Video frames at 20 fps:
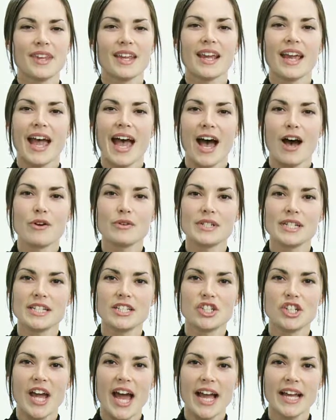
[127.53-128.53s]
How did
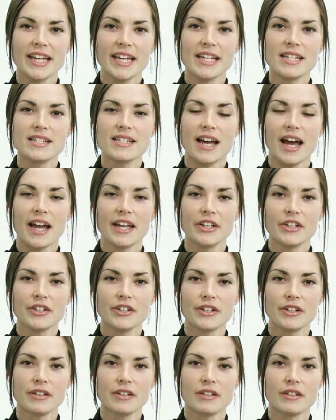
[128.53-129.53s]
Jack get
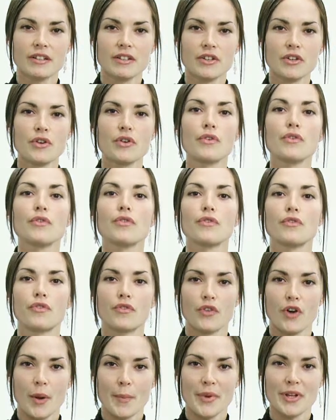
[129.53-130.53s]
tired?
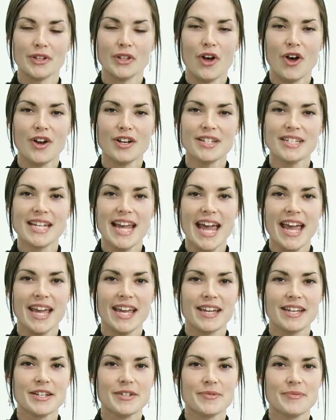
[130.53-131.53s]
From a long
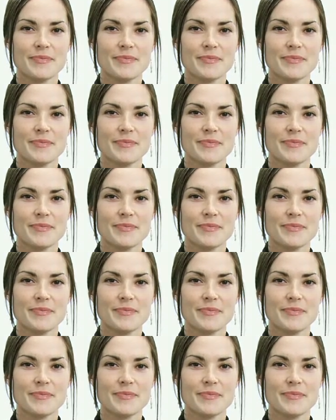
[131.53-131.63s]
day.